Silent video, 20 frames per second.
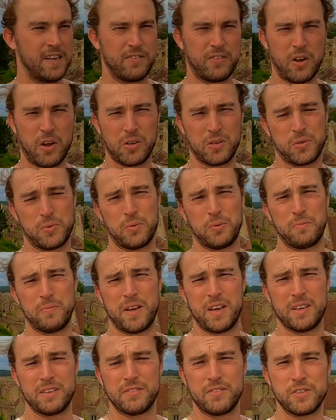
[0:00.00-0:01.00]
Got to
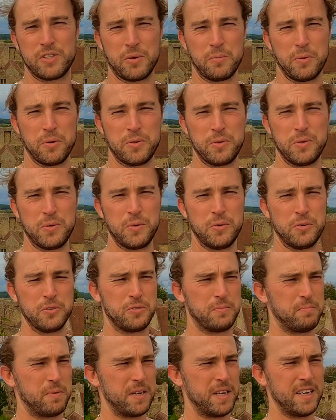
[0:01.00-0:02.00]
admit, someone
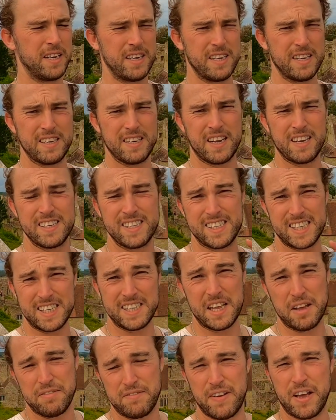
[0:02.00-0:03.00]
who's been and seen
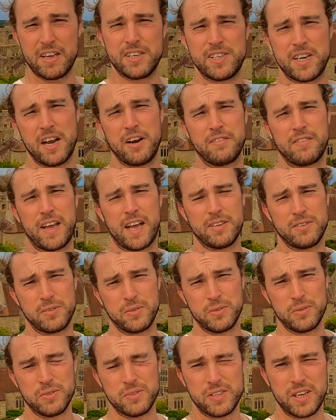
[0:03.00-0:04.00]
their fair share of
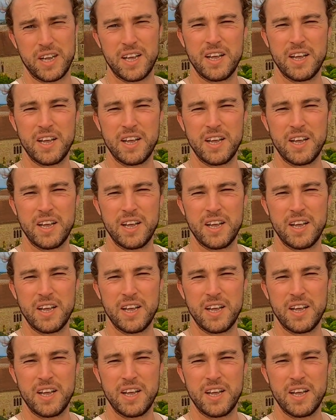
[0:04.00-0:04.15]
castles,